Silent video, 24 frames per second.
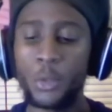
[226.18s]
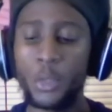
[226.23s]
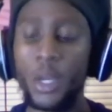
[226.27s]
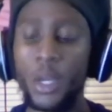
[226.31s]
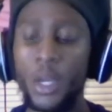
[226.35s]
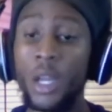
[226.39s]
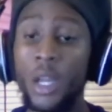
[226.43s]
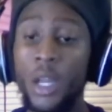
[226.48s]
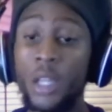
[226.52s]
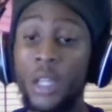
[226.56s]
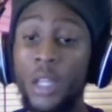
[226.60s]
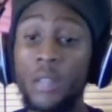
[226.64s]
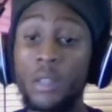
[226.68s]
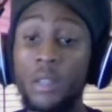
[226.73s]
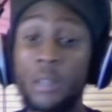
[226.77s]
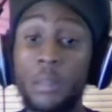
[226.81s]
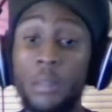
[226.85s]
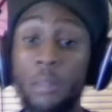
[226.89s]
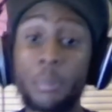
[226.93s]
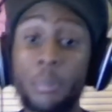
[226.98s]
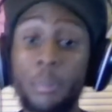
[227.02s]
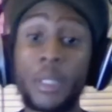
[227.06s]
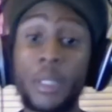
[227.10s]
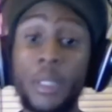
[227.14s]
You can
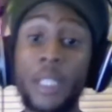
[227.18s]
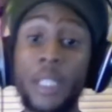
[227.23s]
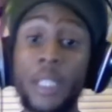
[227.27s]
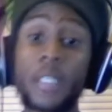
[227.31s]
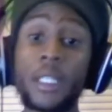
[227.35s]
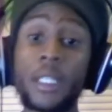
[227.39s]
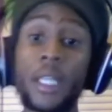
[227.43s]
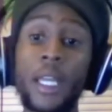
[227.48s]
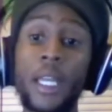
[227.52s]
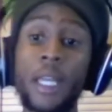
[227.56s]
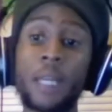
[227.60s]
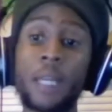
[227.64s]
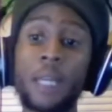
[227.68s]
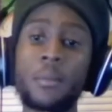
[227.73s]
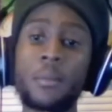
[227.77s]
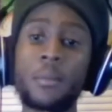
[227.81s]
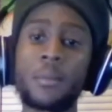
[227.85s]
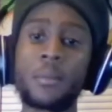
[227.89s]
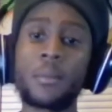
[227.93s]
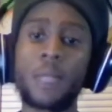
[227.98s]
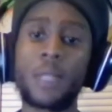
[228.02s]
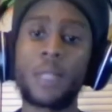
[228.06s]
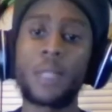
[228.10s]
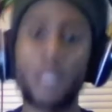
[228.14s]
play the game
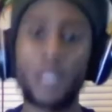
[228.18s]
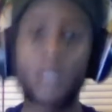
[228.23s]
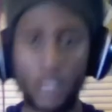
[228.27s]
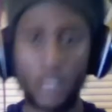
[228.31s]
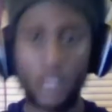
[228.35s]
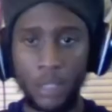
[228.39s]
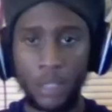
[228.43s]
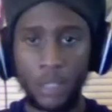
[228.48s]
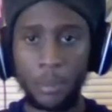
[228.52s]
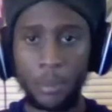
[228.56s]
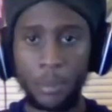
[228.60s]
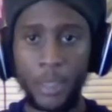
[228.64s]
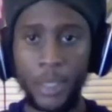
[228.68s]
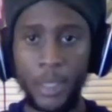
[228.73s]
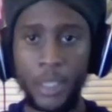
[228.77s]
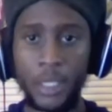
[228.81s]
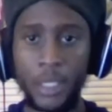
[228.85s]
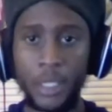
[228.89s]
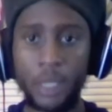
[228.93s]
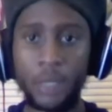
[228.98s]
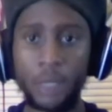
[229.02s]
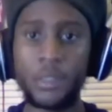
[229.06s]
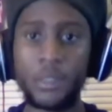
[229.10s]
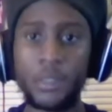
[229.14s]
and
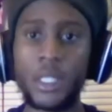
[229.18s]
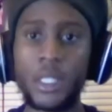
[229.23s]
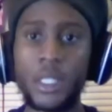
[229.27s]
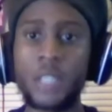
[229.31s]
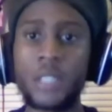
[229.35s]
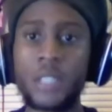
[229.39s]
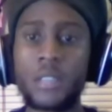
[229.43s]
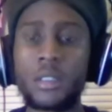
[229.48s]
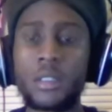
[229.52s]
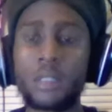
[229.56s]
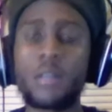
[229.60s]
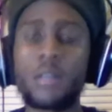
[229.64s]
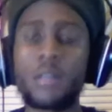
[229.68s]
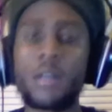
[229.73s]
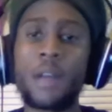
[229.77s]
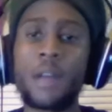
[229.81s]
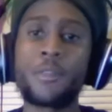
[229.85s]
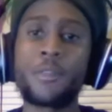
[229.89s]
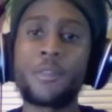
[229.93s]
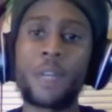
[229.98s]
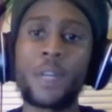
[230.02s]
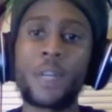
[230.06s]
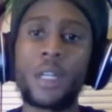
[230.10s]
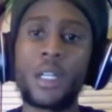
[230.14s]
competitively and still have
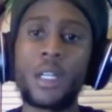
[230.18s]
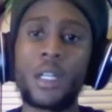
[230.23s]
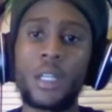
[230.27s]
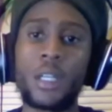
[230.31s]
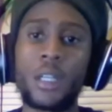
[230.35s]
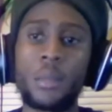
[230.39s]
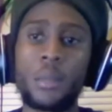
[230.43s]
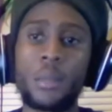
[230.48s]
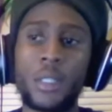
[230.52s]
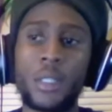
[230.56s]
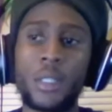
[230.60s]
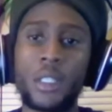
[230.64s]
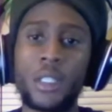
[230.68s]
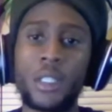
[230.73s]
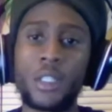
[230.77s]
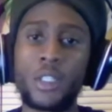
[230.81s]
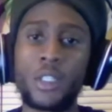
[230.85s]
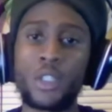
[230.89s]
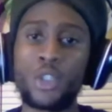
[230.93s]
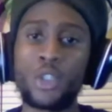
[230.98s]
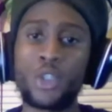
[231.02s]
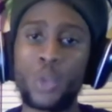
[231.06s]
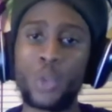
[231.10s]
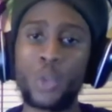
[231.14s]
fun, and
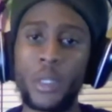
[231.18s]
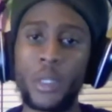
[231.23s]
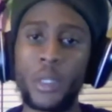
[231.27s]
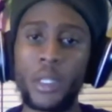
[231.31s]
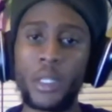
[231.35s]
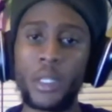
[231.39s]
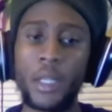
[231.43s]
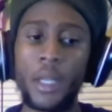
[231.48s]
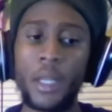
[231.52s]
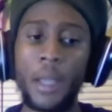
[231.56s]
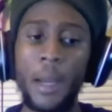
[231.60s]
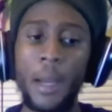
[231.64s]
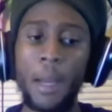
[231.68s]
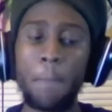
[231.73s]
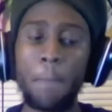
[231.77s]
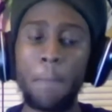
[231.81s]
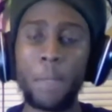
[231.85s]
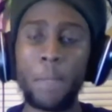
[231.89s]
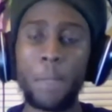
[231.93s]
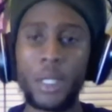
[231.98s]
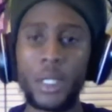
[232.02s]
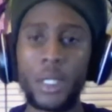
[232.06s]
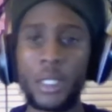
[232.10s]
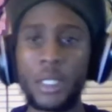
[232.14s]
enjoy it,
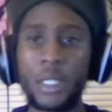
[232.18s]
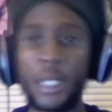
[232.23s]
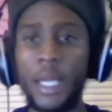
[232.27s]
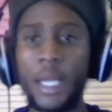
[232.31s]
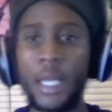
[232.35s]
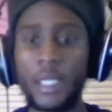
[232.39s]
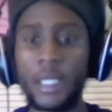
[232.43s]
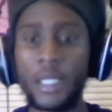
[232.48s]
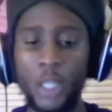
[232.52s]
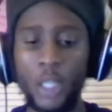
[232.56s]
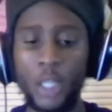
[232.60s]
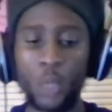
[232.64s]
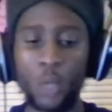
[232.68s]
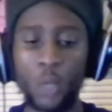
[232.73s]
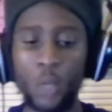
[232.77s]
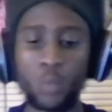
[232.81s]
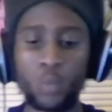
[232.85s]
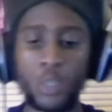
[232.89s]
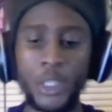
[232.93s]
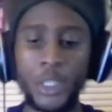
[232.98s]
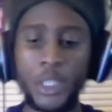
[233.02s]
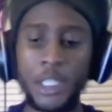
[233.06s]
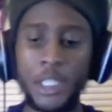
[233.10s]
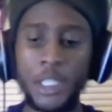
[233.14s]
but like
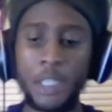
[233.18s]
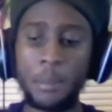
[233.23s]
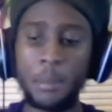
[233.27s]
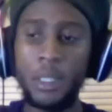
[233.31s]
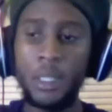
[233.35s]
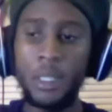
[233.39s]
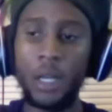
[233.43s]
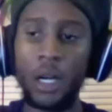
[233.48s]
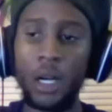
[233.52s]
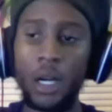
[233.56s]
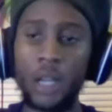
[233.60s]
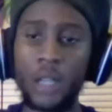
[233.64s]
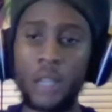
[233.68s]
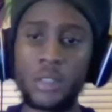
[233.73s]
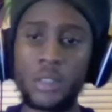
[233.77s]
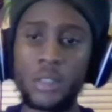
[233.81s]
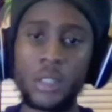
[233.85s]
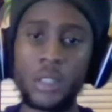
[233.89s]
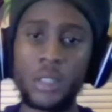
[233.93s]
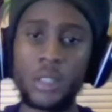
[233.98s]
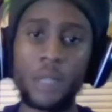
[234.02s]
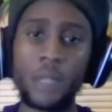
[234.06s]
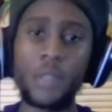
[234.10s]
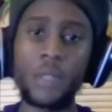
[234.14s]
reaching beyond your
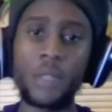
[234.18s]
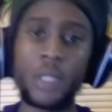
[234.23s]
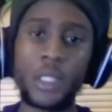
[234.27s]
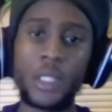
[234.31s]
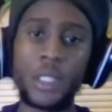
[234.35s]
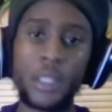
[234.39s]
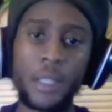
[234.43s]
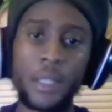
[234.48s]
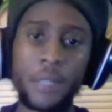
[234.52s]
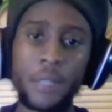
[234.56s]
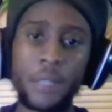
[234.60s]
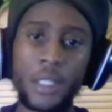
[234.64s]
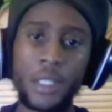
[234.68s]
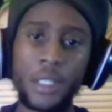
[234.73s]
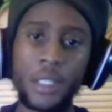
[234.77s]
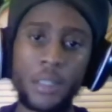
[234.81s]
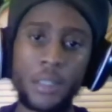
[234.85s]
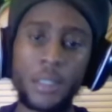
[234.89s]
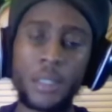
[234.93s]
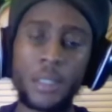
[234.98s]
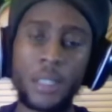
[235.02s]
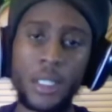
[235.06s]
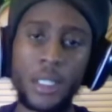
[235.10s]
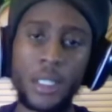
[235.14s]
level and leveling up to
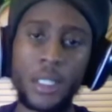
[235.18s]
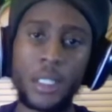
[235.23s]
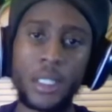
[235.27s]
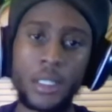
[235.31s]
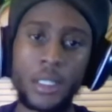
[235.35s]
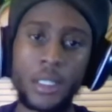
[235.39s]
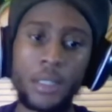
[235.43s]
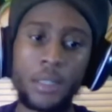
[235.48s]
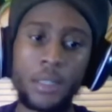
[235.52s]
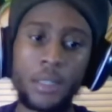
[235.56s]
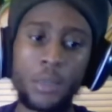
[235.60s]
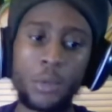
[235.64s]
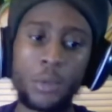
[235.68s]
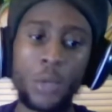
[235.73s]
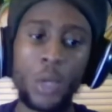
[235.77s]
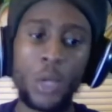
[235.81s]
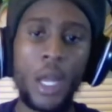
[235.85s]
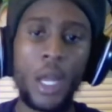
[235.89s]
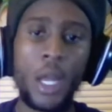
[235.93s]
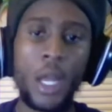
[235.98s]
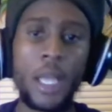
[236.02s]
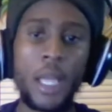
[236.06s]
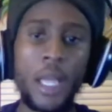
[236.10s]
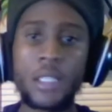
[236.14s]
that next level,
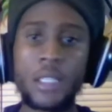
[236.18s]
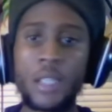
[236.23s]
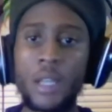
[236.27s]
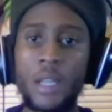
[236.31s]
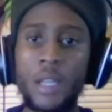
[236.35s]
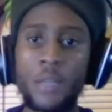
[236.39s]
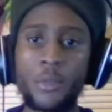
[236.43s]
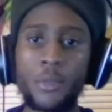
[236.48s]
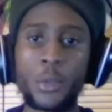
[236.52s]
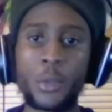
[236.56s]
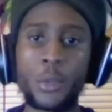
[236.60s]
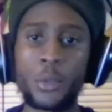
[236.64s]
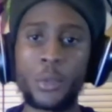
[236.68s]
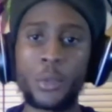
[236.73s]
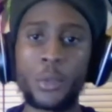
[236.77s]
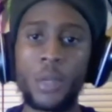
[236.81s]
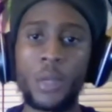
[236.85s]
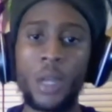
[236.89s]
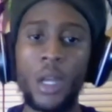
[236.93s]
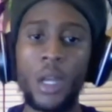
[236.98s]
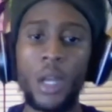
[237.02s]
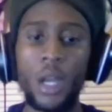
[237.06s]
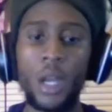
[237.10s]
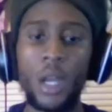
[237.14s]
it's not for you.
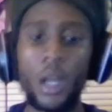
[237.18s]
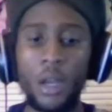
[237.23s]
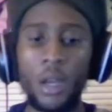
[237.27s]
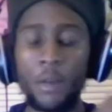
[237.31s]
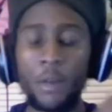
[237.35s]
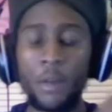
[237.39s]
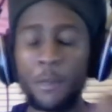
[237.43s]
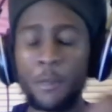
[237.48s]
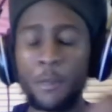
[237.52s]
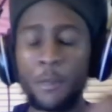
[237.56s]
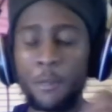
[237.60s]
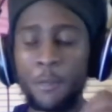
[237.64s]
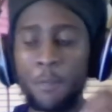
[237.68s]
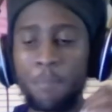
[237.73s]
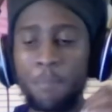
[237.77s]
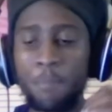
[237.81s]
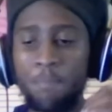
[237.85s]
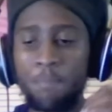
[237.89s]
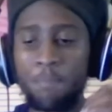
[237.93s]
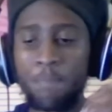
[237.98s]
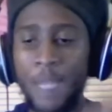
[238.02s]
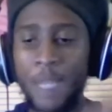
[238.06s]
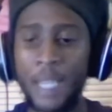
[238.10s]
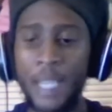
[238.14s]

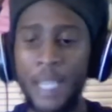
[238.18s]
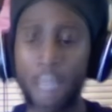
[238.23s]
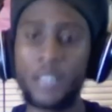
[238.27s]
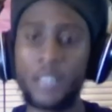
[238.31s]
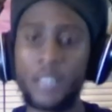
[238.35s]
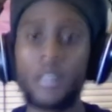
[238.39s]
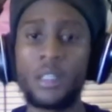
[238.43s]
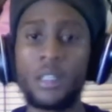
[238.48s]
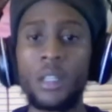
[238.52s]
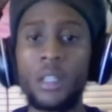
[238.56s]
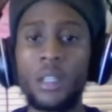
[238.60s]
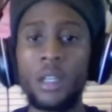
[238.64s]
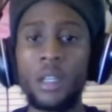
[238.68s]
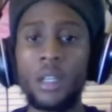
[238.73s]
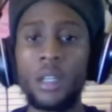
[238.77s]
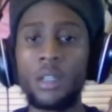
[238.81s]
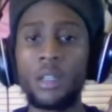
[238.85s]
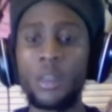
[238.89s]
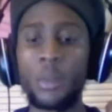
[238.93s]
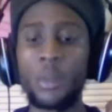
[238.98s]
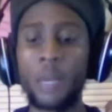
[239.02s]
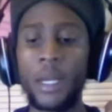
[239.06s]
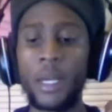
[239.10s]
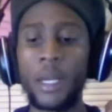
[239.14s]
I.e., no
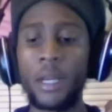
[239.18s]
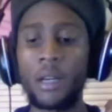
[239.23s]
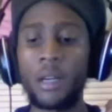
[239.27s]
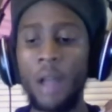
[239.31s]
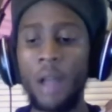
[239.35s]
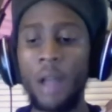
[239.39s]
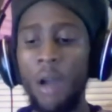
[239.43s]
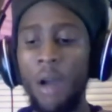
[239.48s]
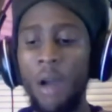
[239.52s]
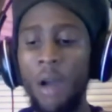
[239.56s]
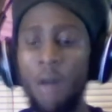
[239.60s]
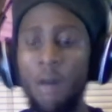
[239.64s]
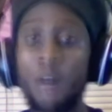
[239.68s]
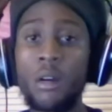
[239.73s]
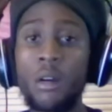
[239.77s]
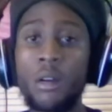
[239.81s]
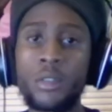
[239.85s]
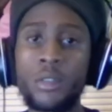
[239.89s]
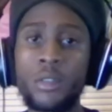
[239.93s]
matter how hard you can